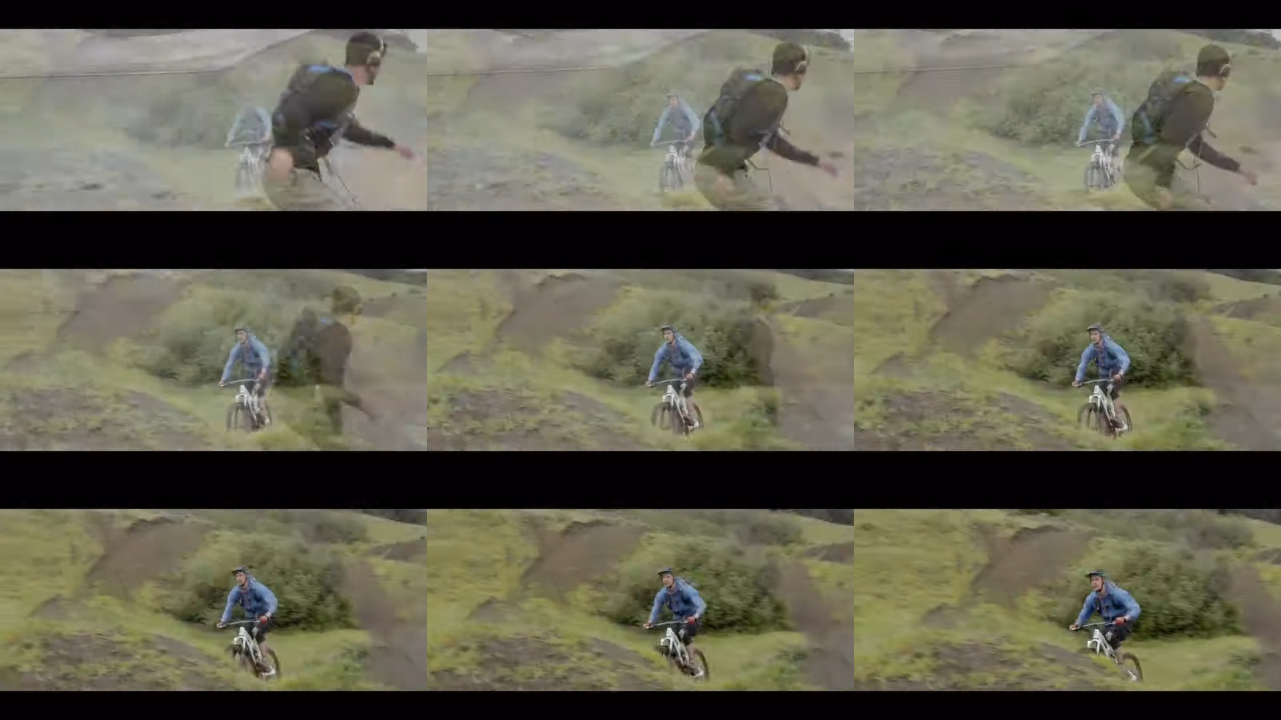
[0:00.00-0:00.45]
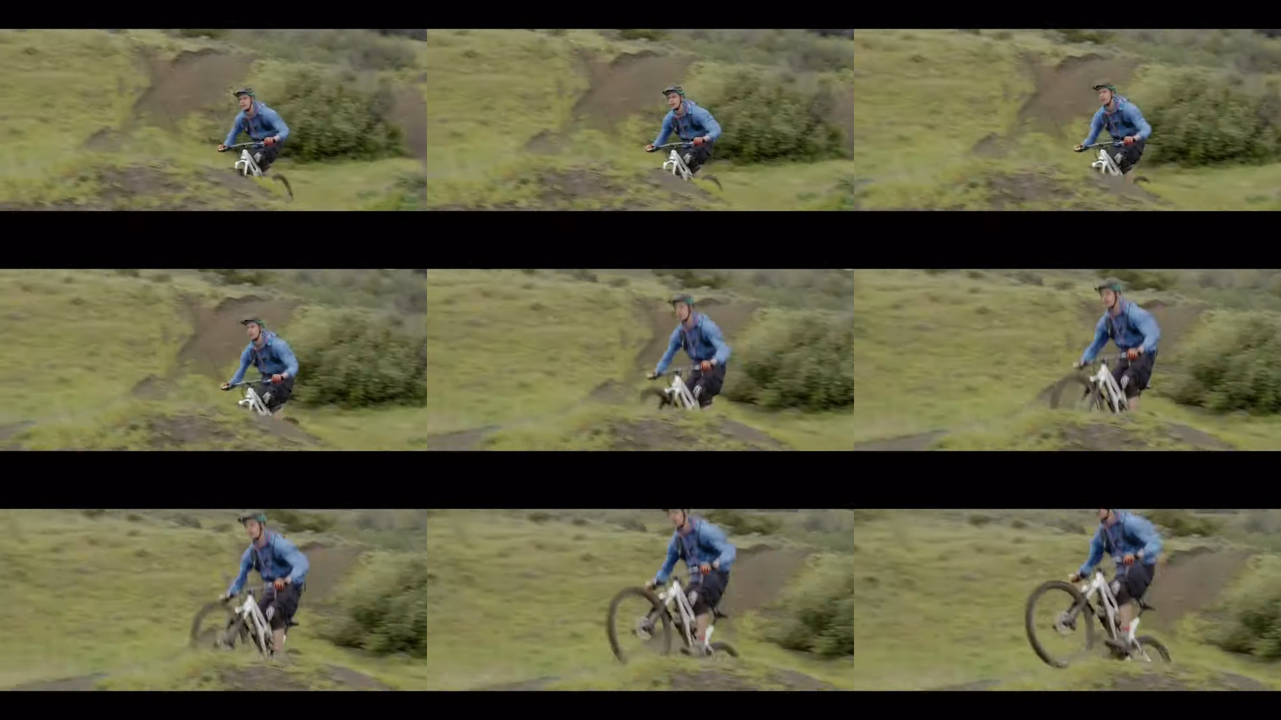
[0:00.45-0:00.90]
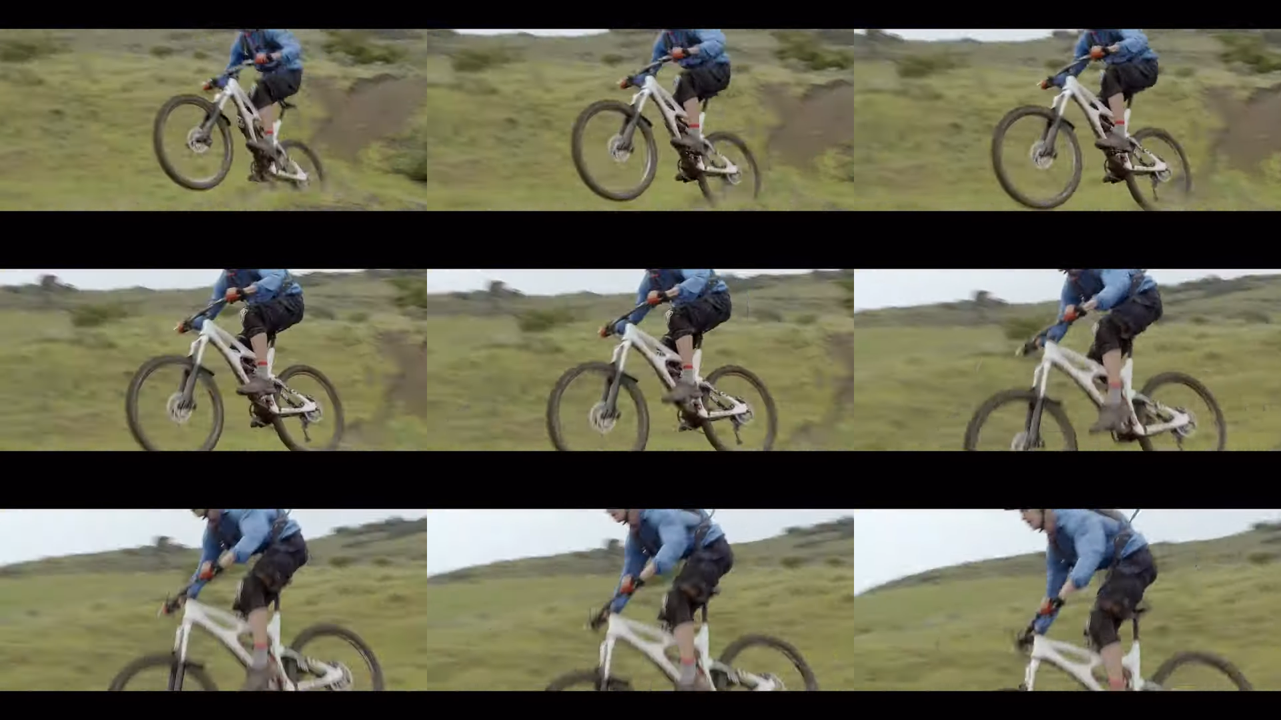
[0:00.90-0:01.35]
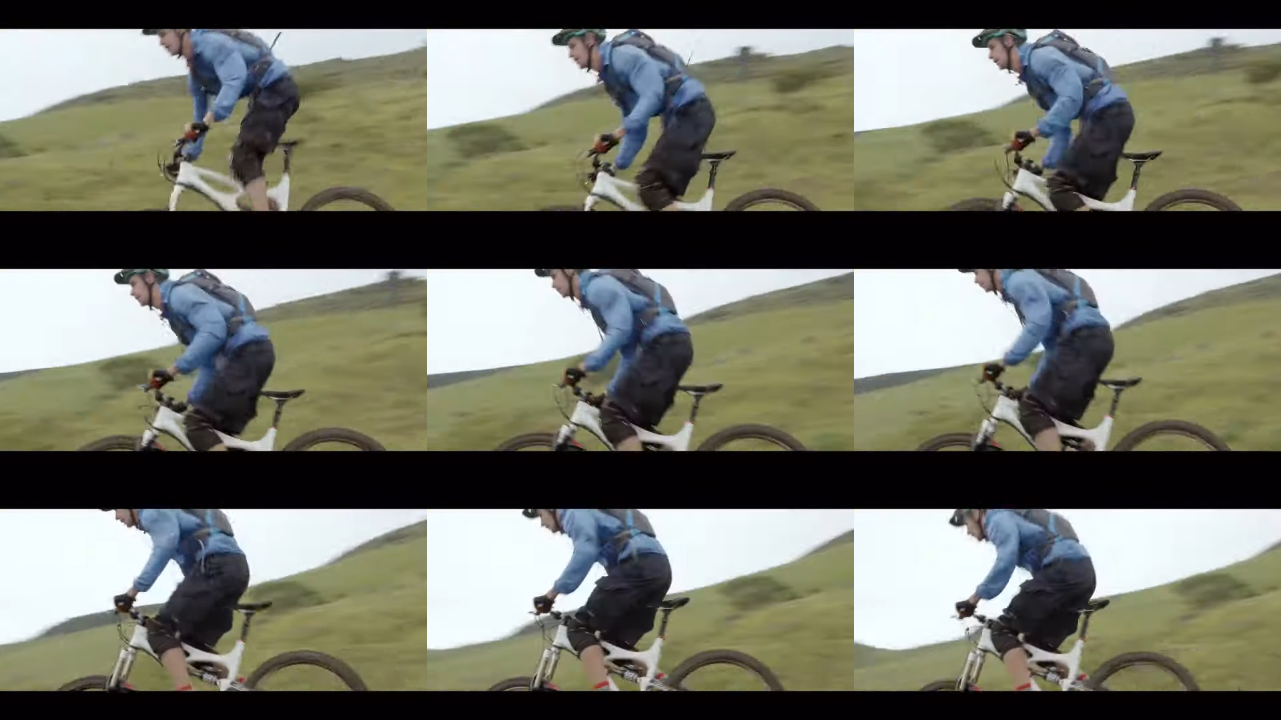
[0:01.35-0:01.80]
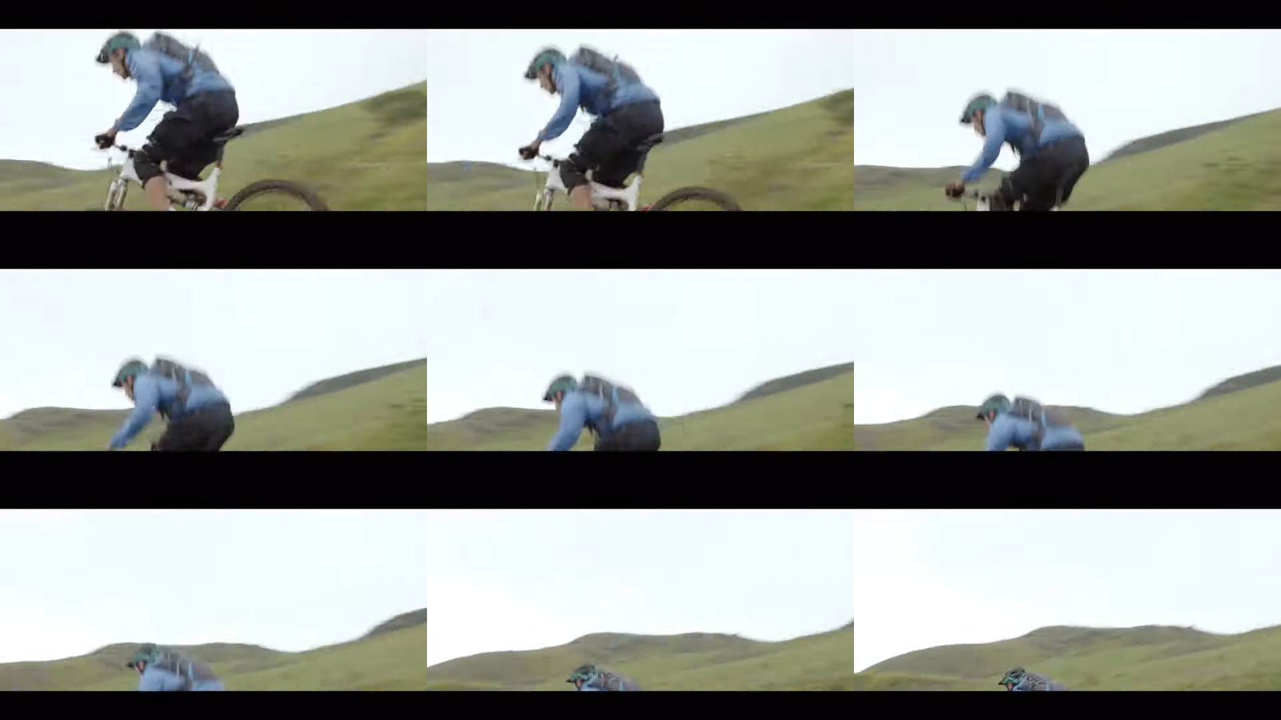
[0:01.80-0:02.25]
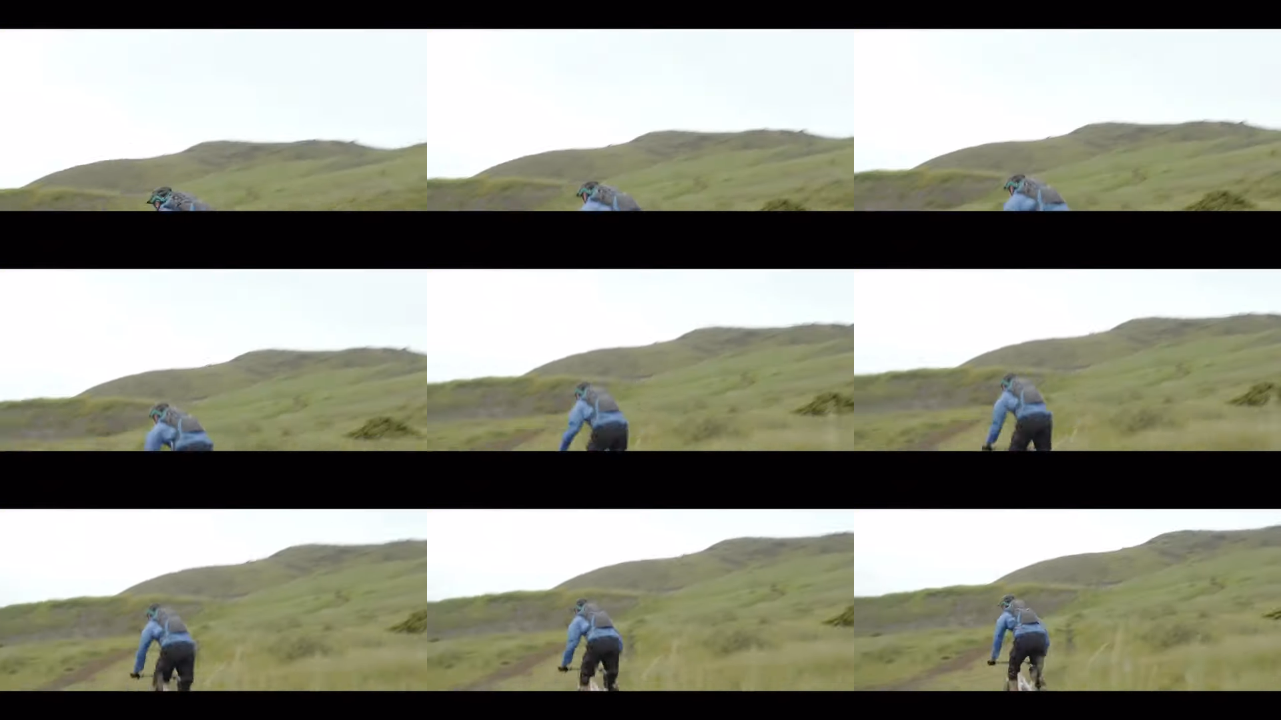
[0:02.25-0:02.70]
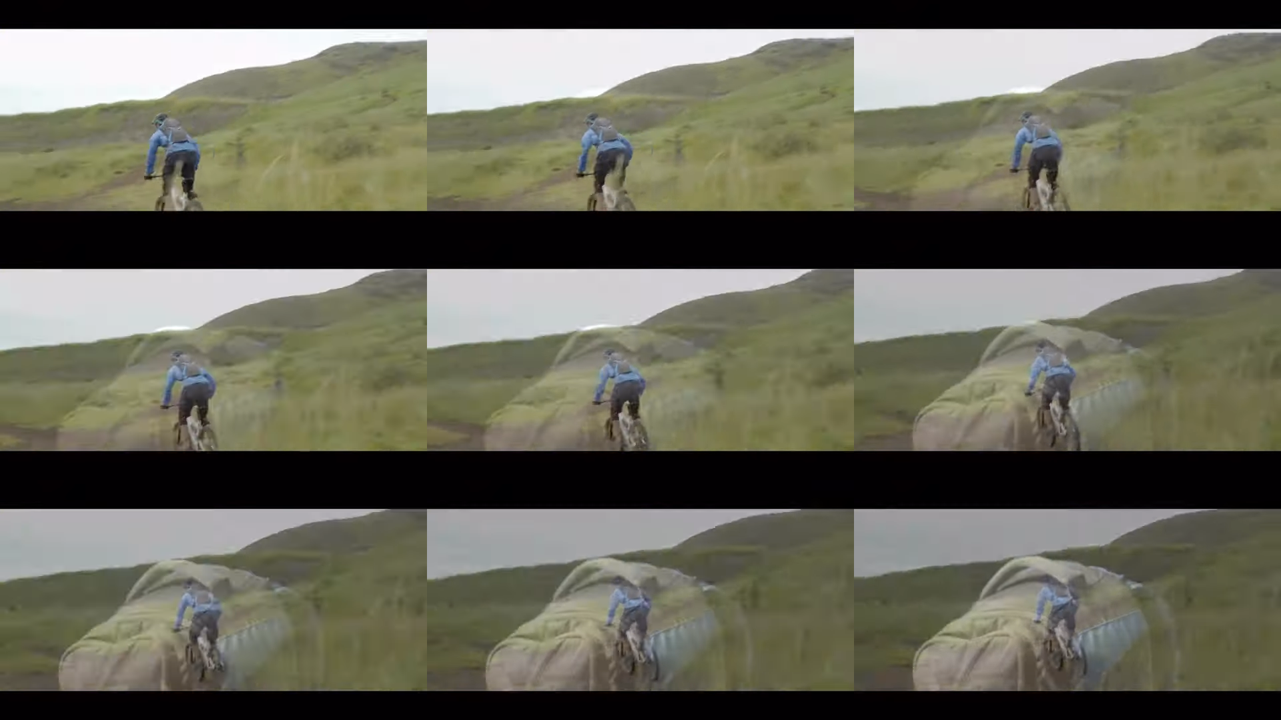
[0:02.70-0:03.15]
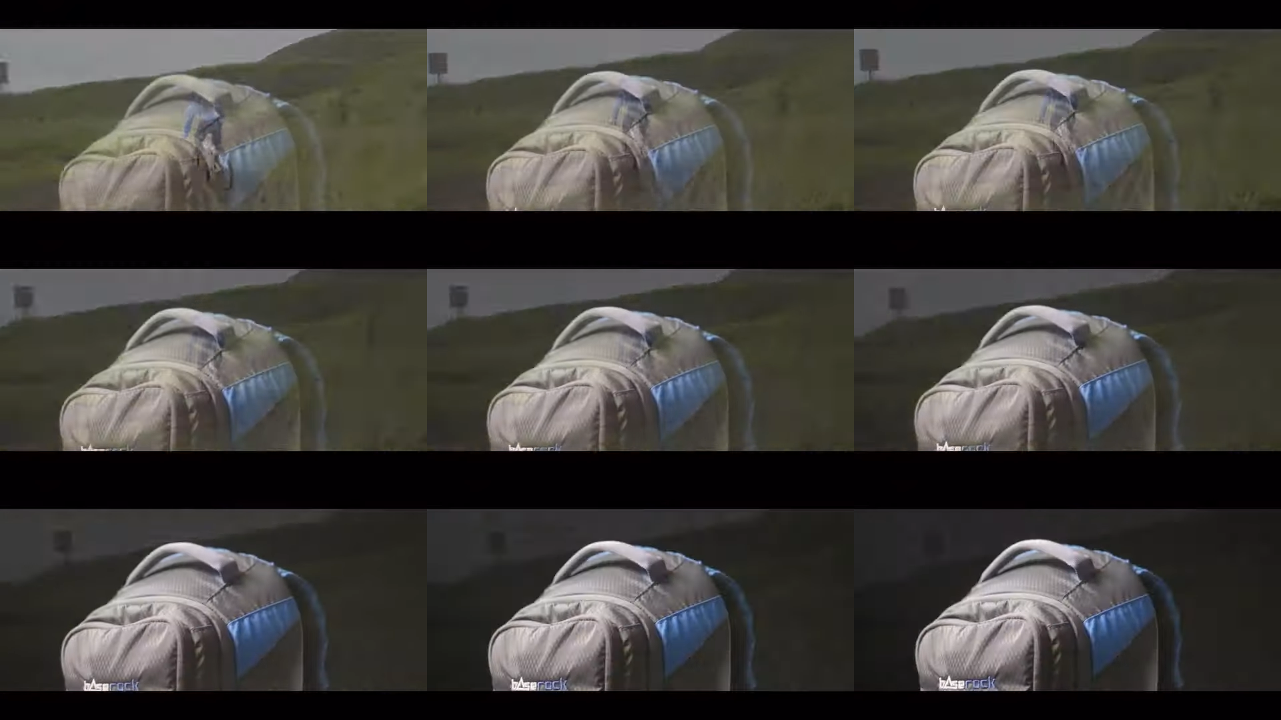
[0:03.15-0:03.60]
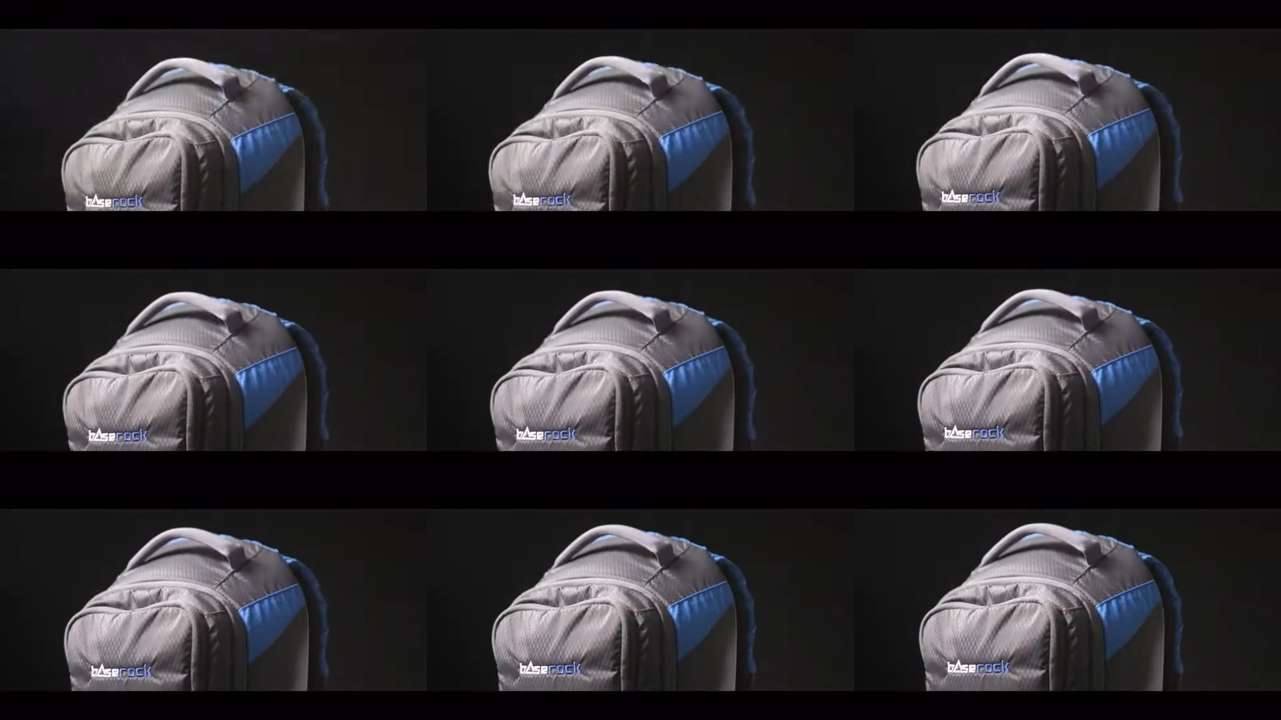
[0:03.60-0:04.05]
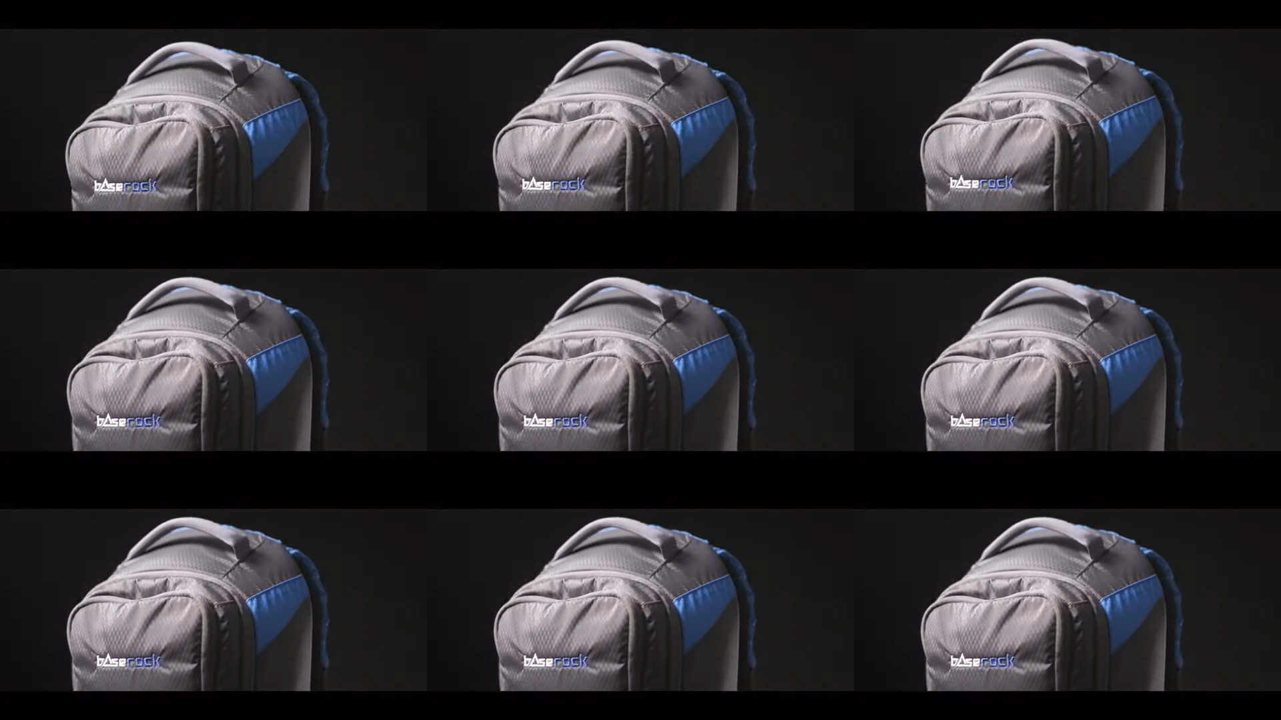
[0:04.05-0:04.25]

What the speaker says: Nobody's mouth can be seen.